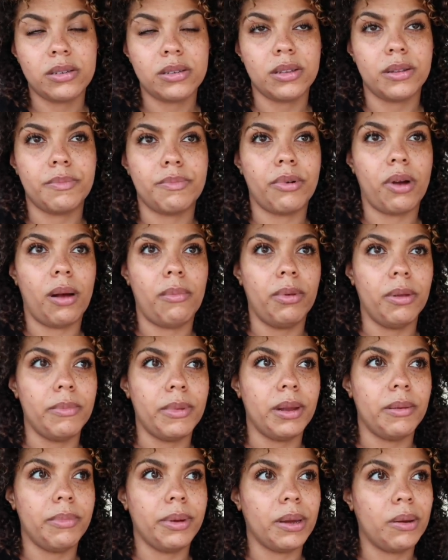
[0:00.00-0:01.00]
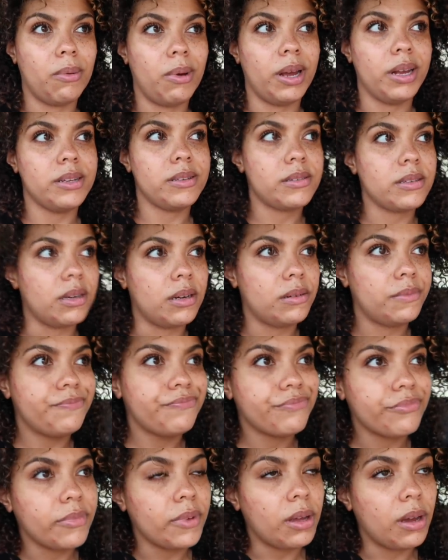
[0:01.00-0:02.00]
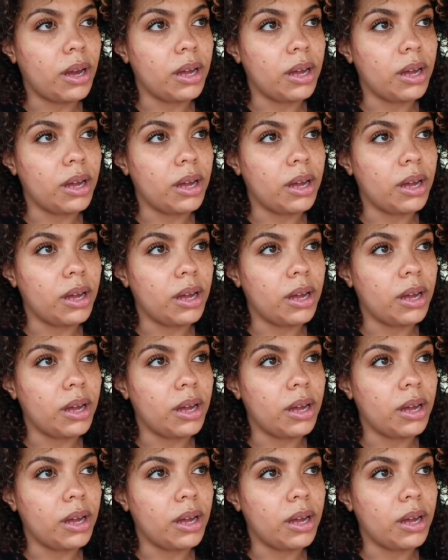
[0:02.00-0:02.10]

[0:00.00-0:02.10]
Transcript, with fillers: to the problem in a big way. So yeah.